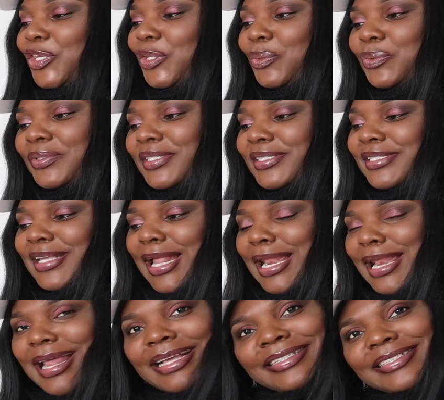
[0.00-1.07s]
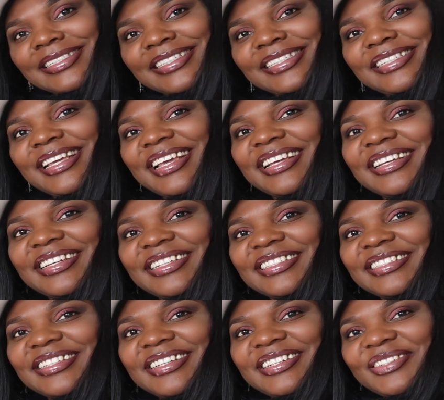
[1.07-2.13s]
cute, it's classy,
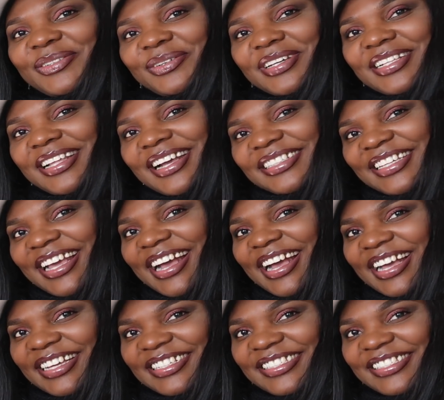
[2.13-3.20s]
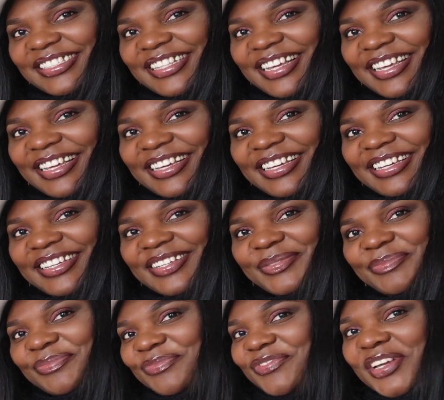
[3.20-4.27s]
and look at that, guys. Like,
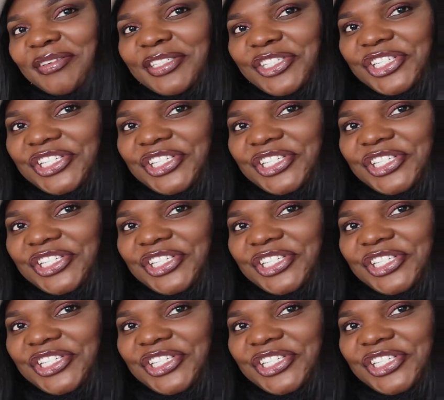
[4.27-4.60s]
very